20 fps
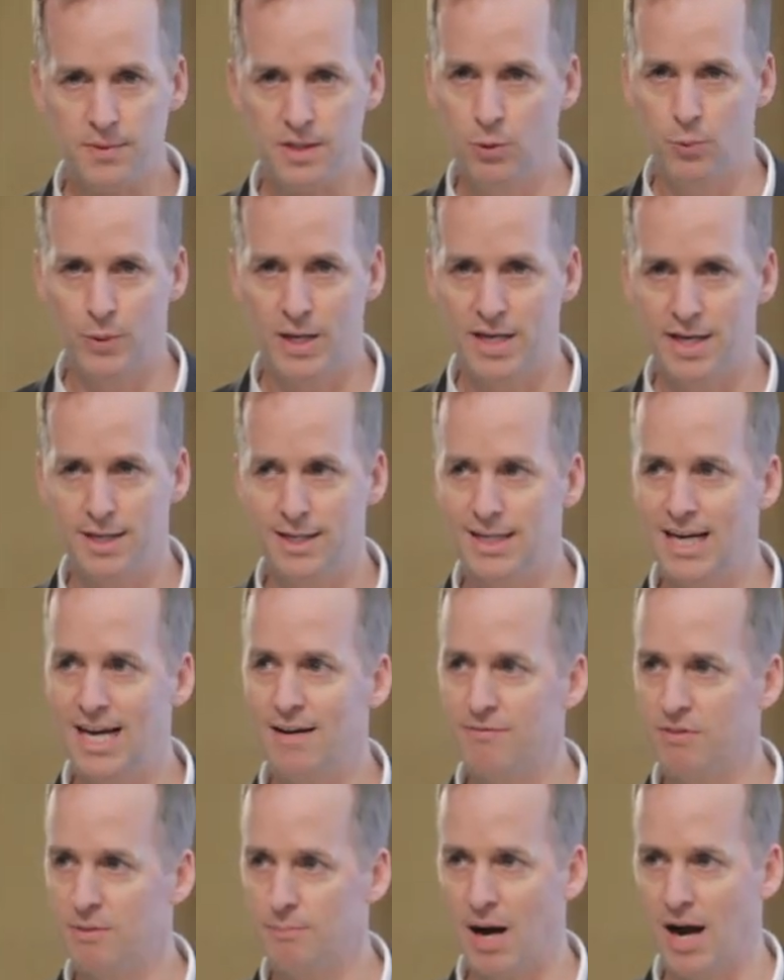we didn't
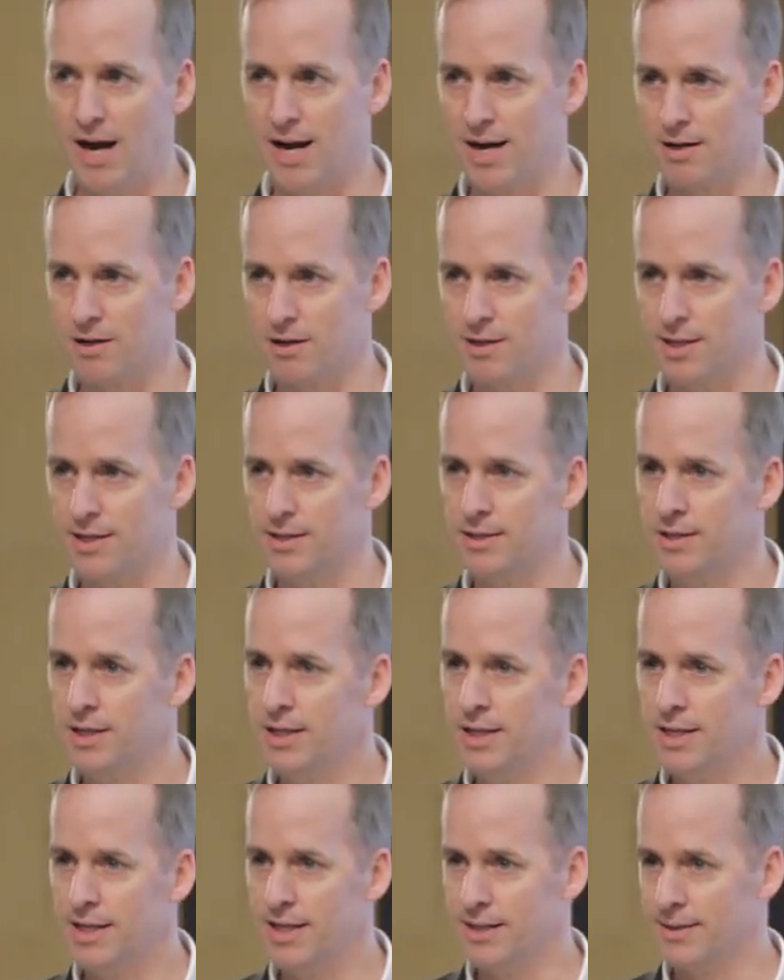have in my era,
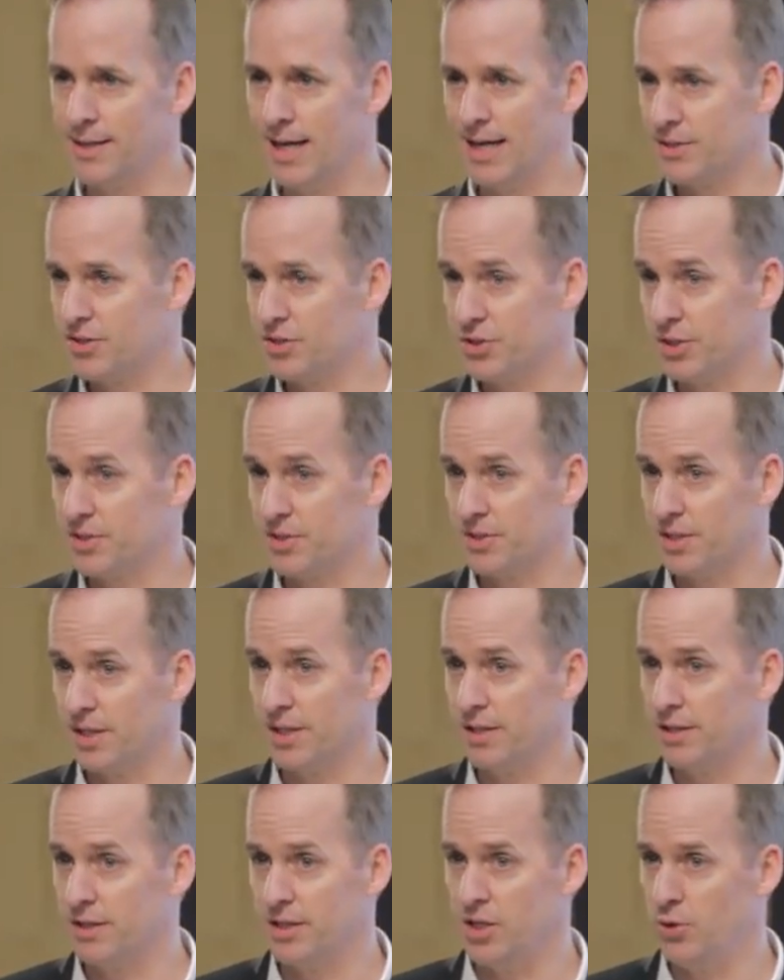and that's just
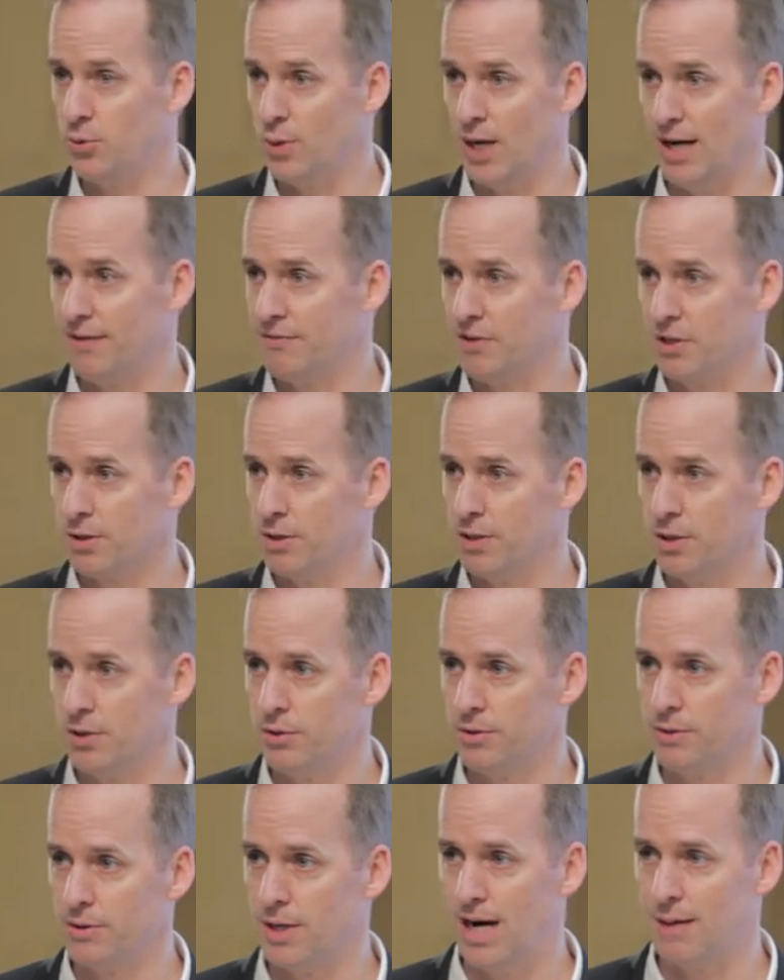that you have your
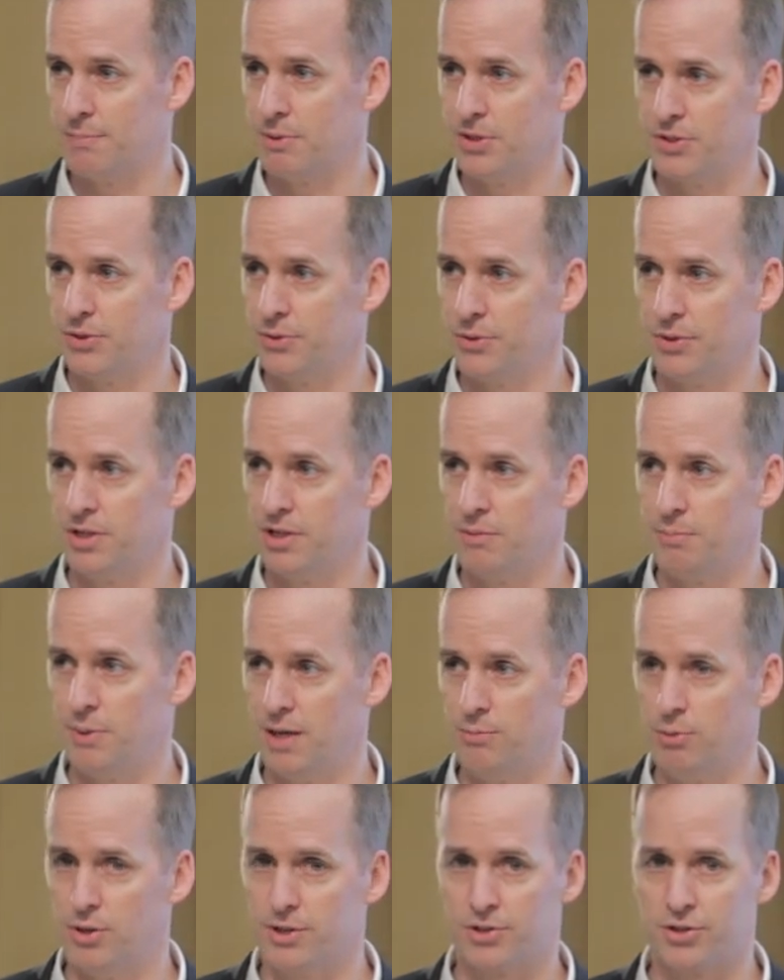own opportunity to
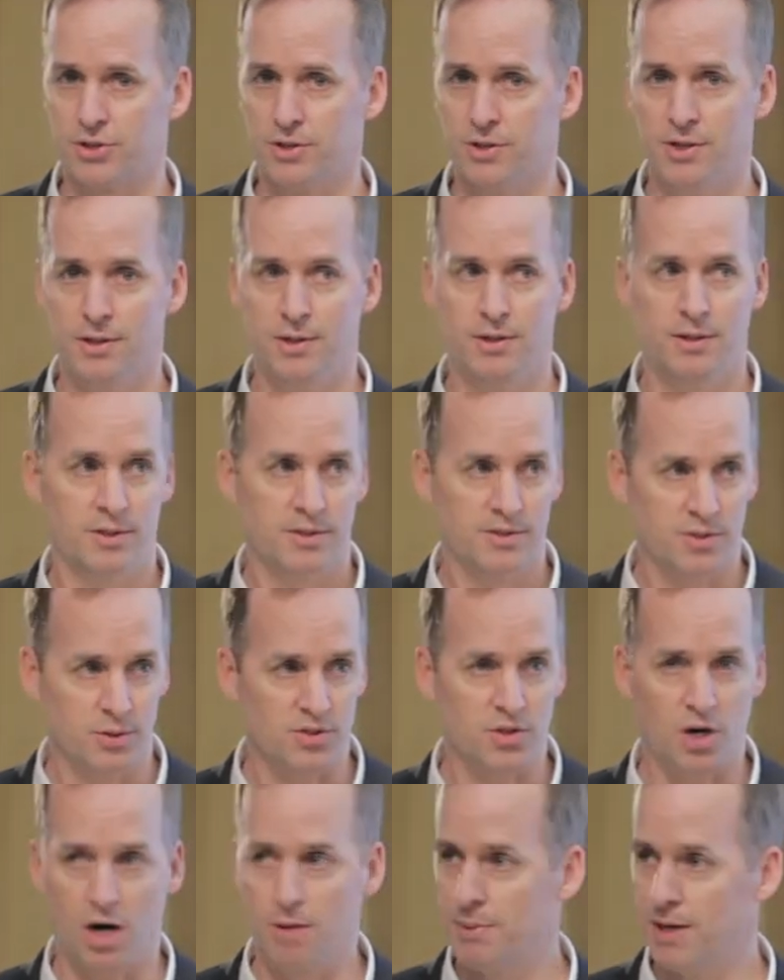publish. So
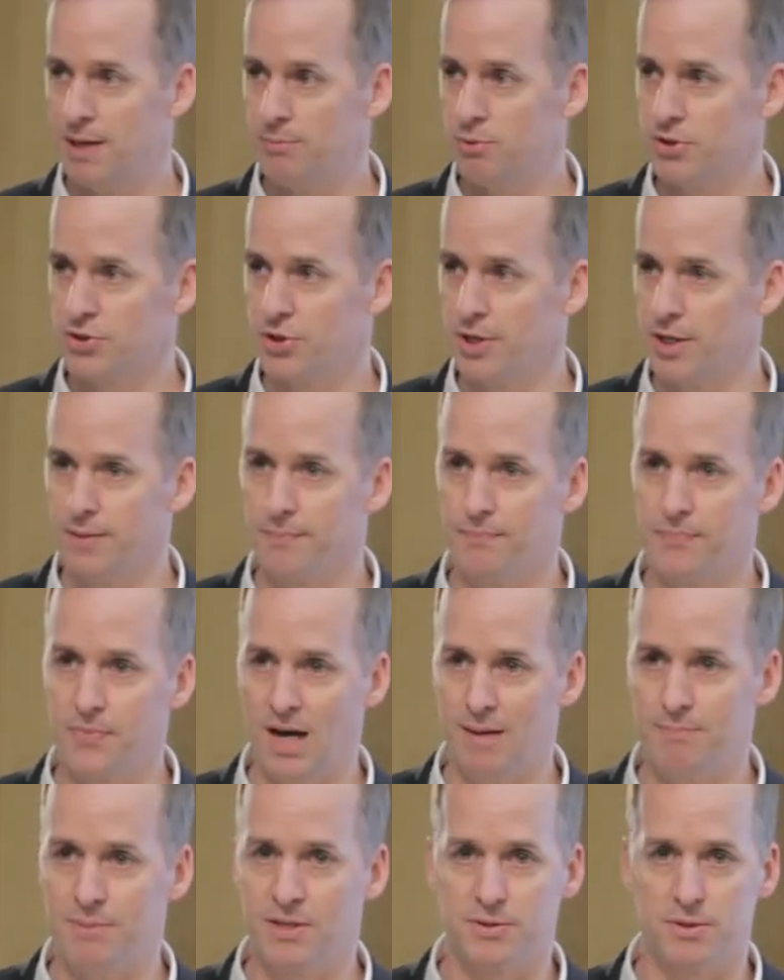start publishing.
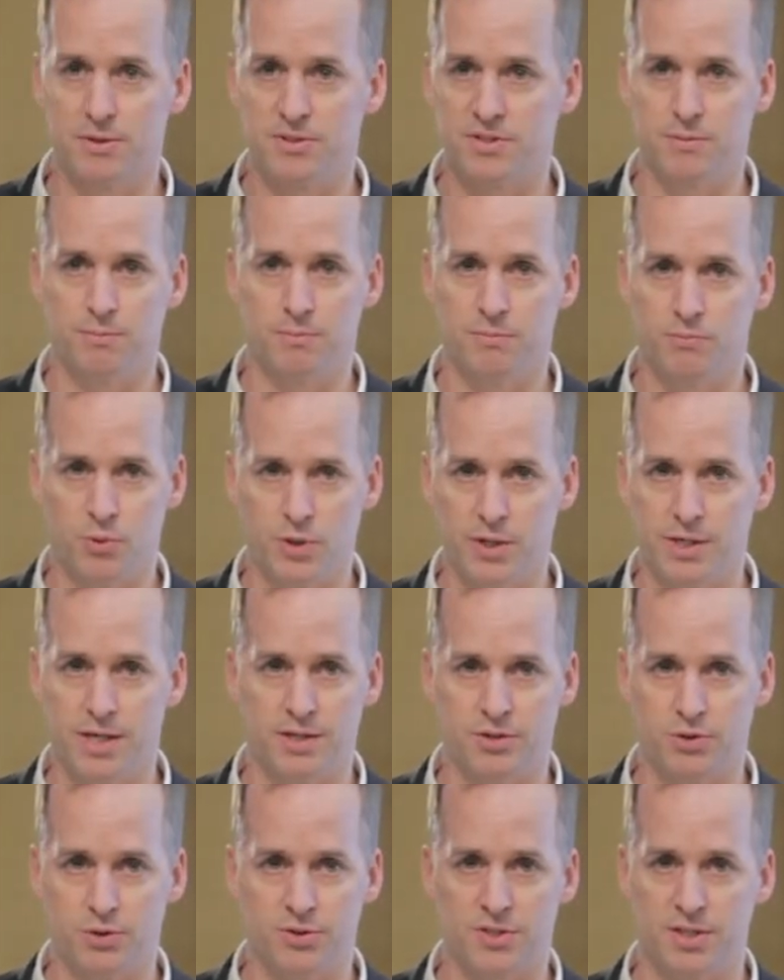I bet there's some really
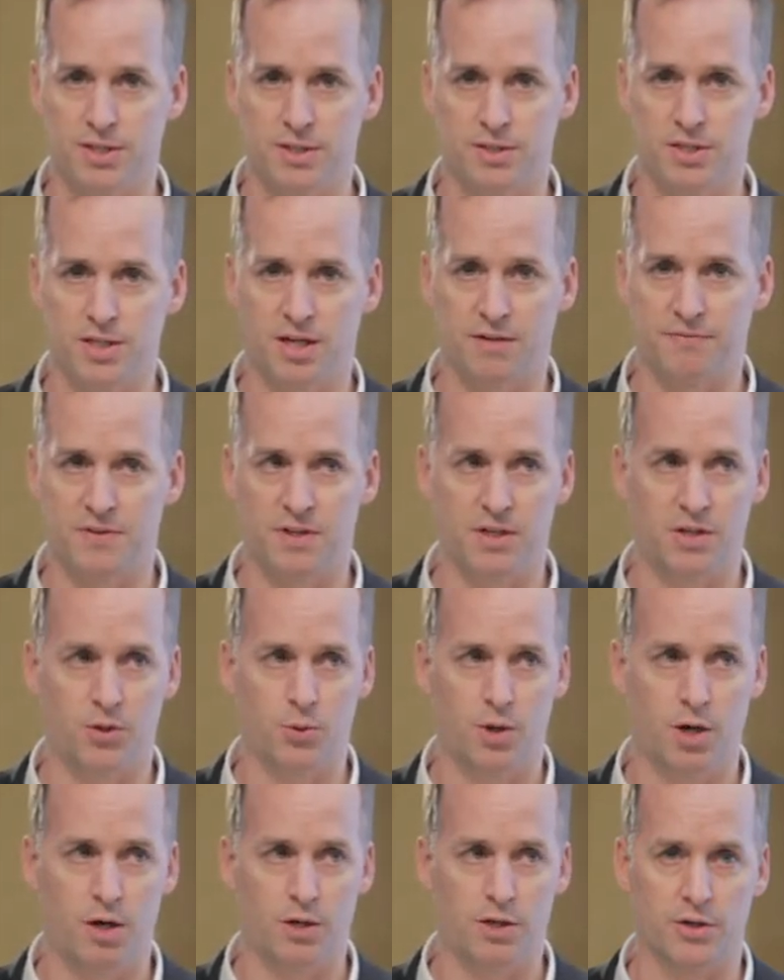interesting stuff that
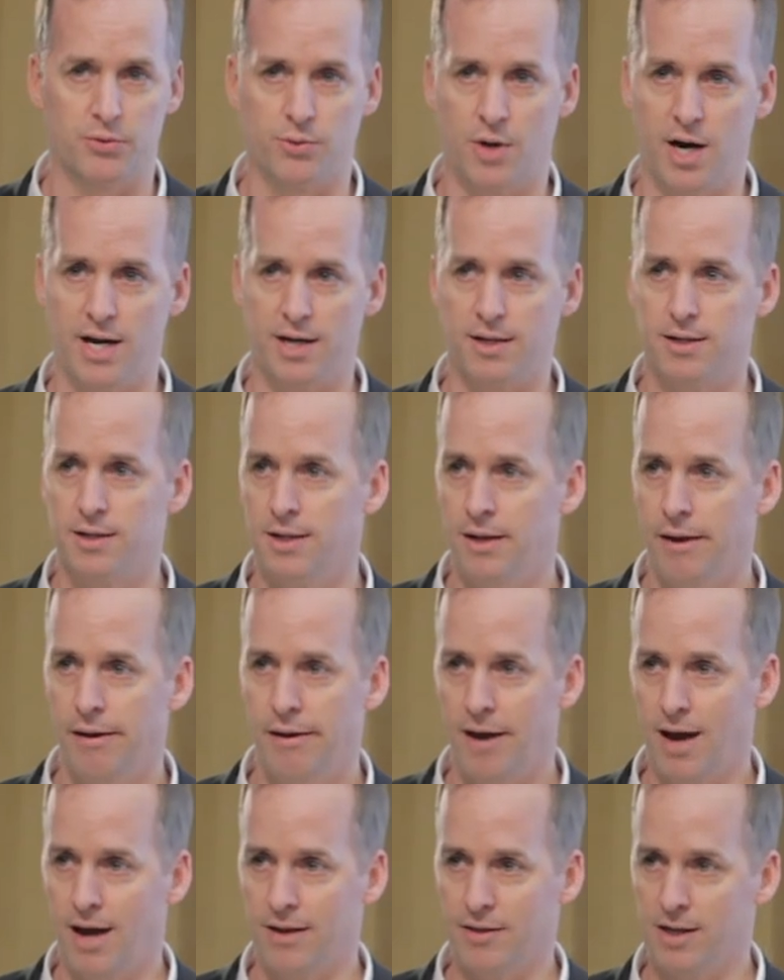you all could write.
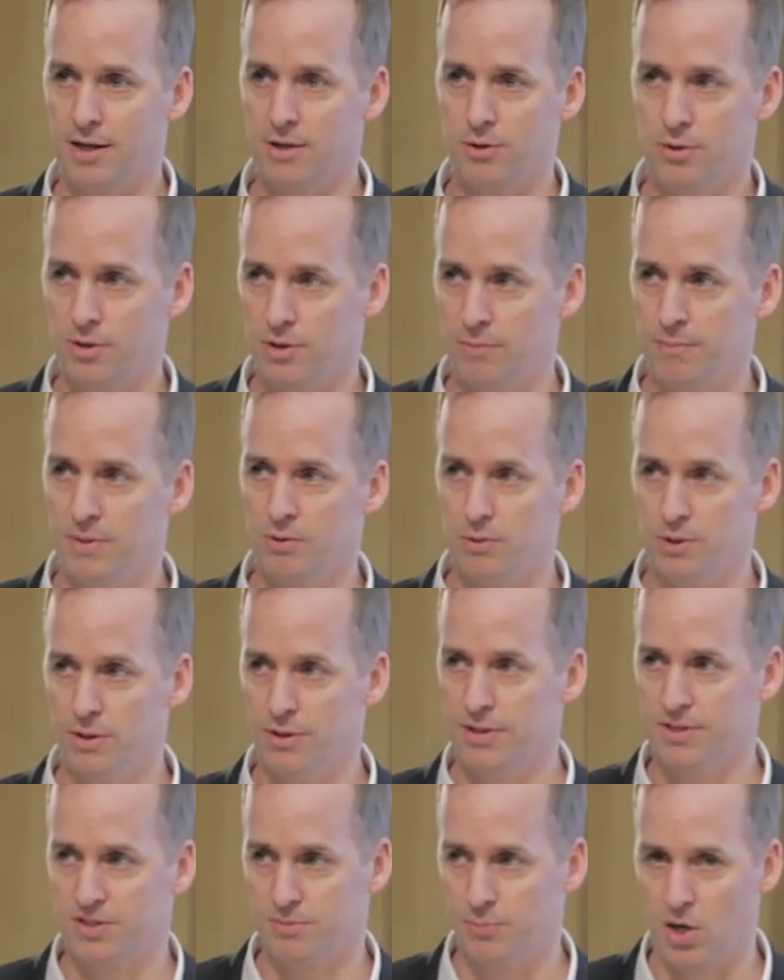I think you could be
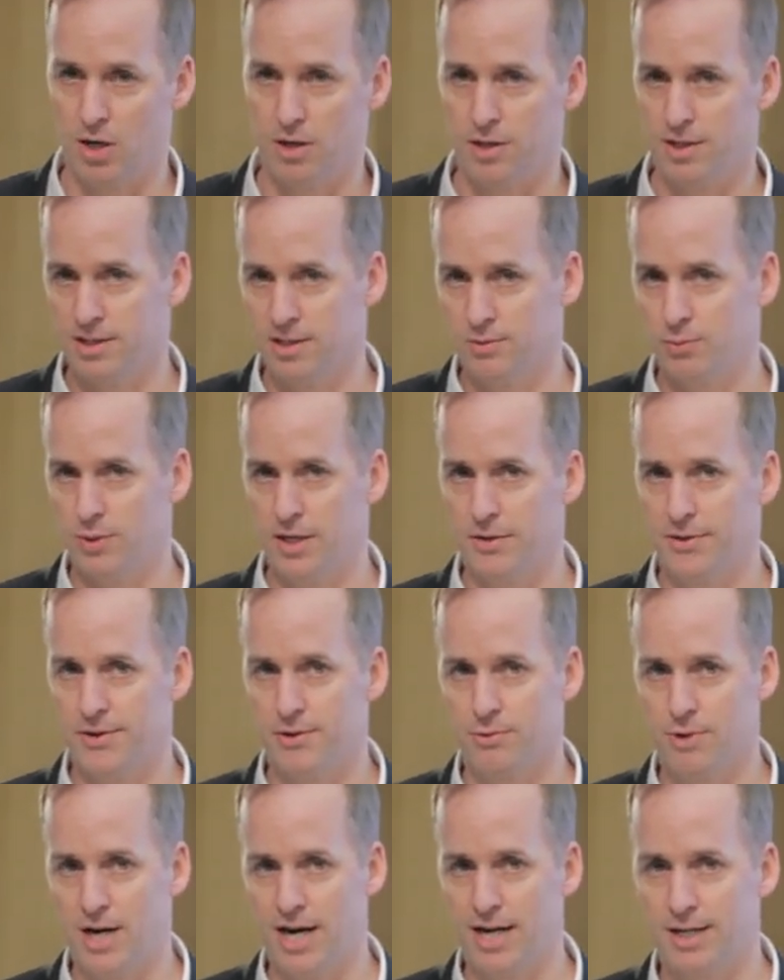really smart in the way that you
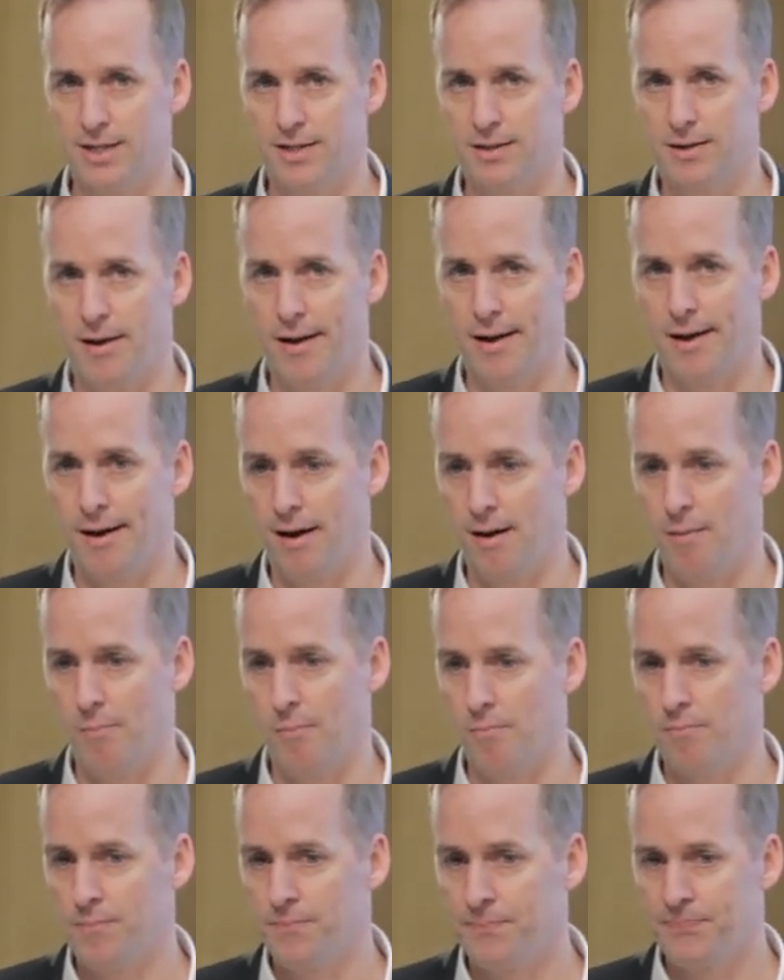write it.
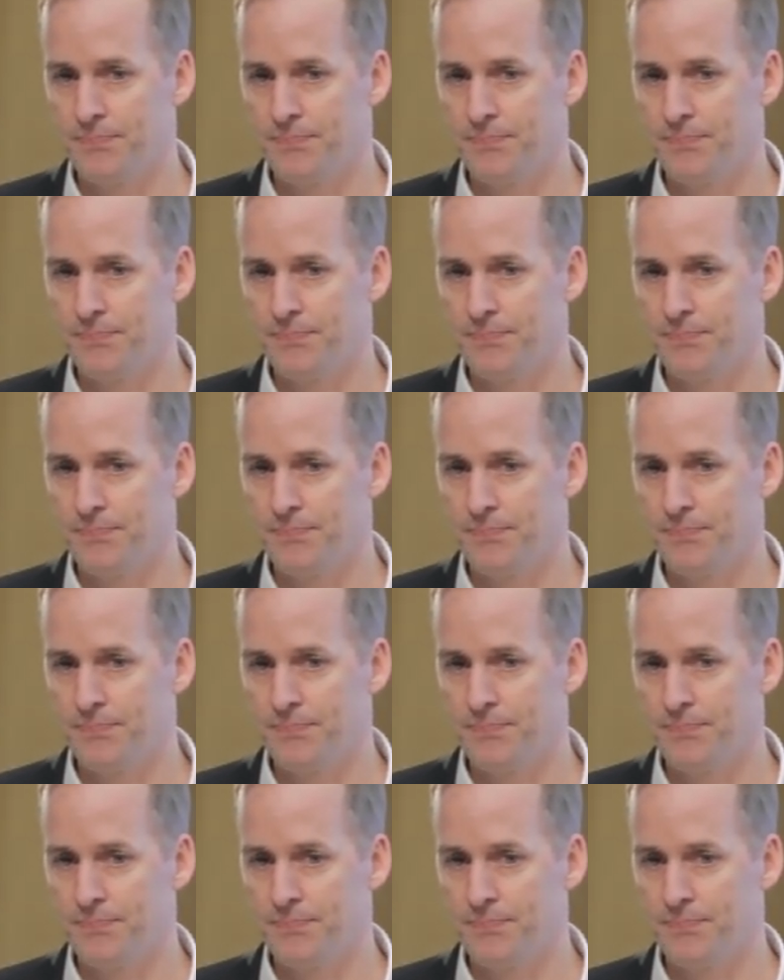Um,